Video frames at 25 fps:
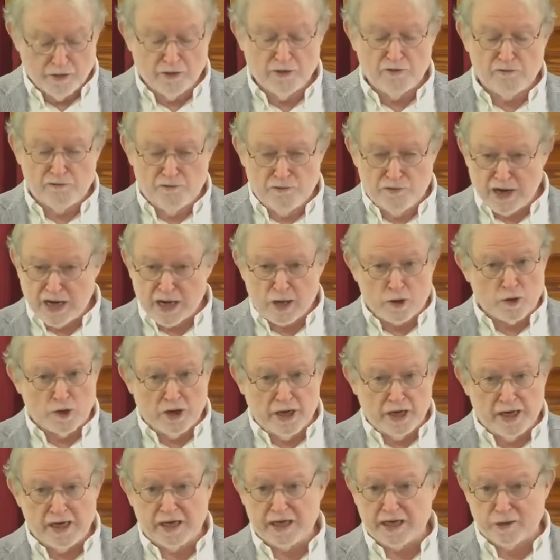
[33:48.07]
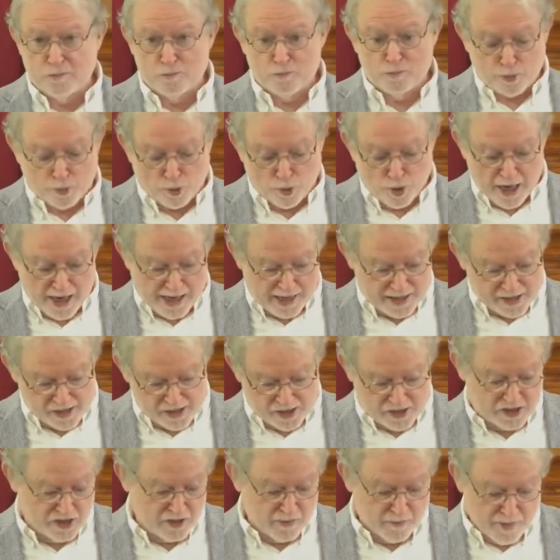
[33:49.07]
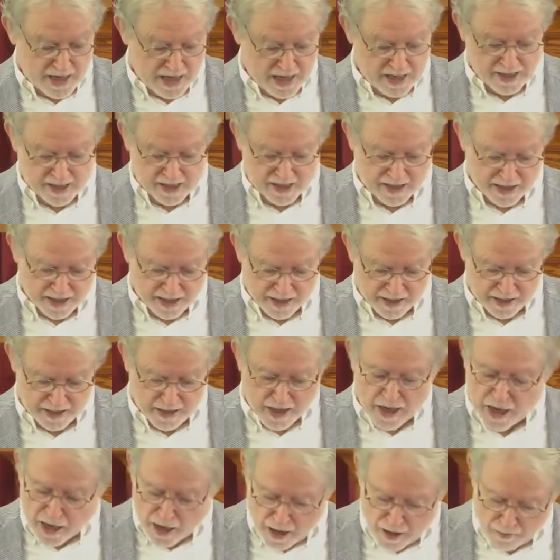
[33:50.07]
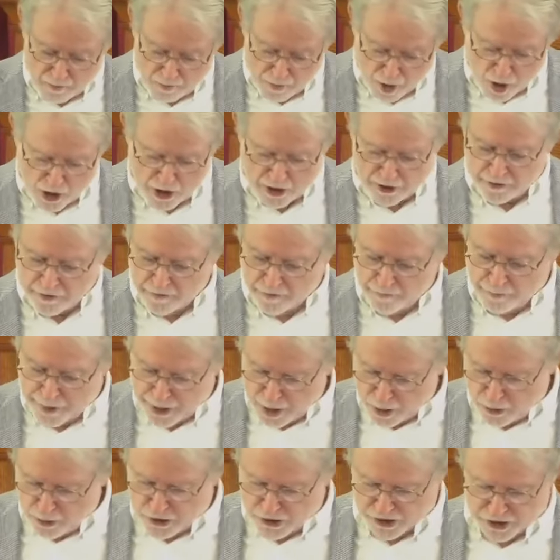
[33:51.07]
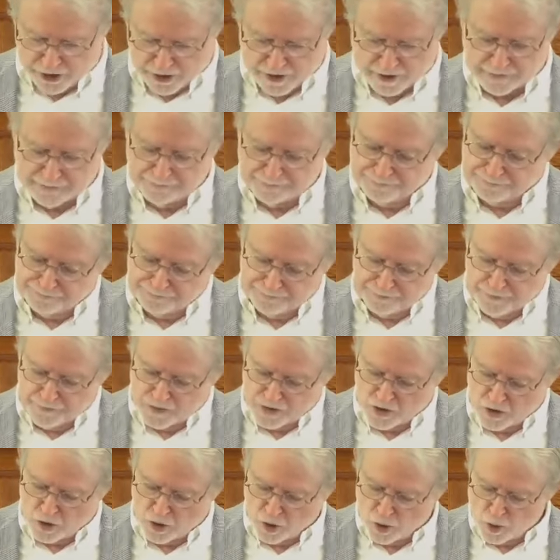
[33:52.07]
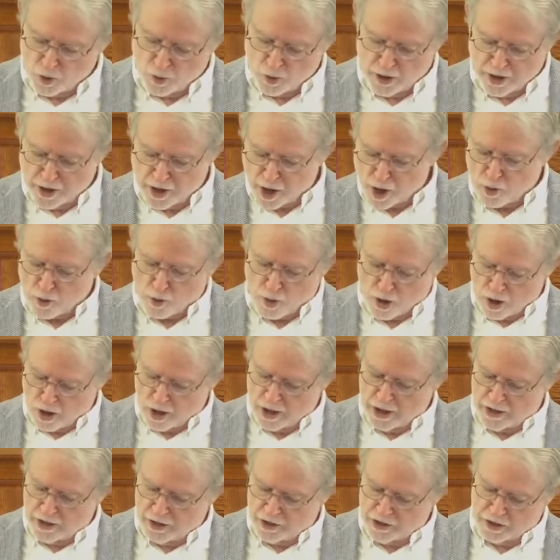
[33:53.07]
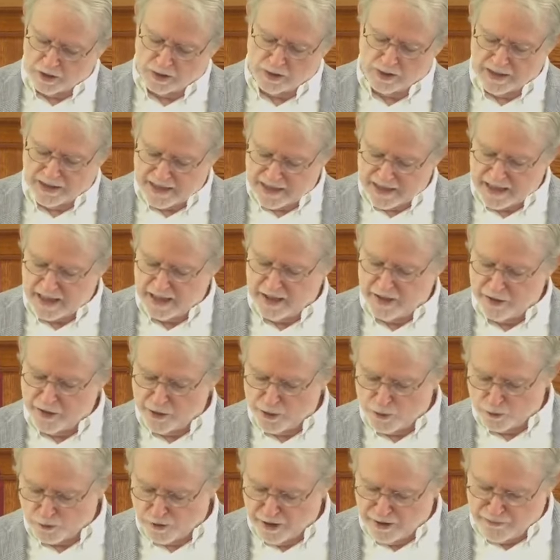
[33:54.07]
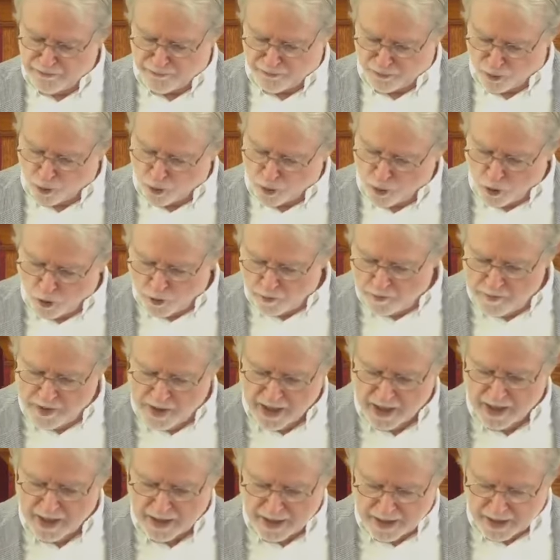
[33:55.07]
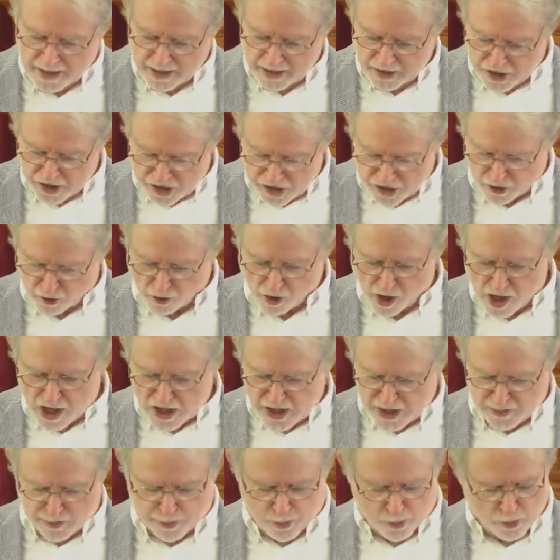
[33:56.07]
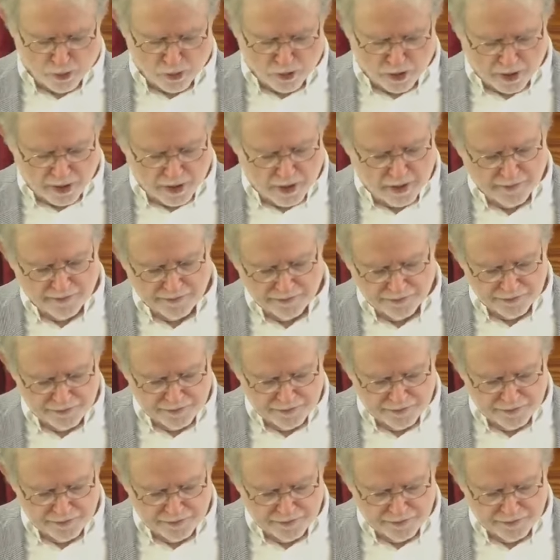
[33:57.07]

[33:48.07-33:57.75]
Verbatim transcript: the very impressed Dominican Martin Bucer, who would go on to lead the reform in Strasbourg.